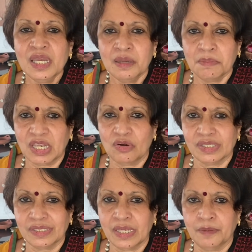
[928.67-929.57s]

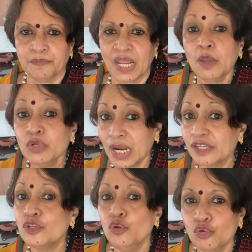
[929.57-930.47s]
because I would like
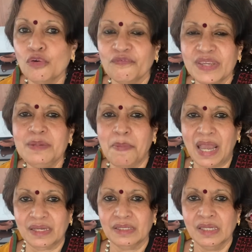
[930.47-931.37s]
to know your
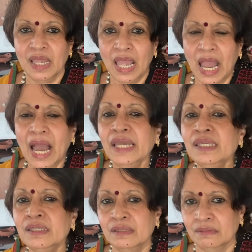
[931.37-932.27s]
feedback.
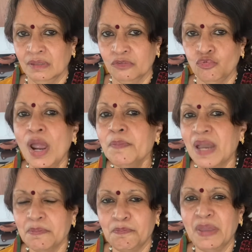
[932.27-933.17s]
I try my
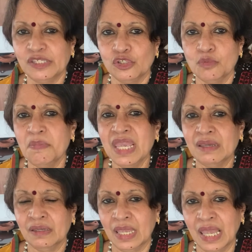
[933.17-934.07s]
best to
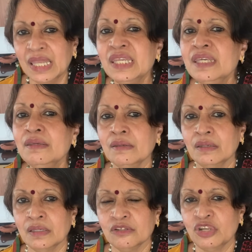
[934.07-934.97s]
make any
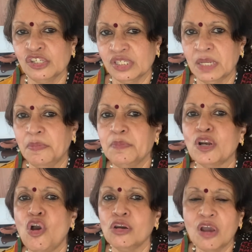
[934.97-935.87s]
dish that people
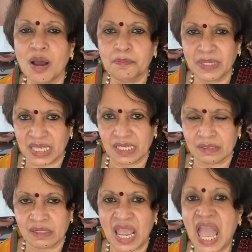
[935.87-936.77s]
call
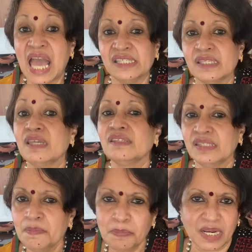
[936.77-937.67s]
complicated as
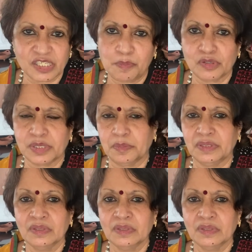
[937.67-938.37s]
simple as possible.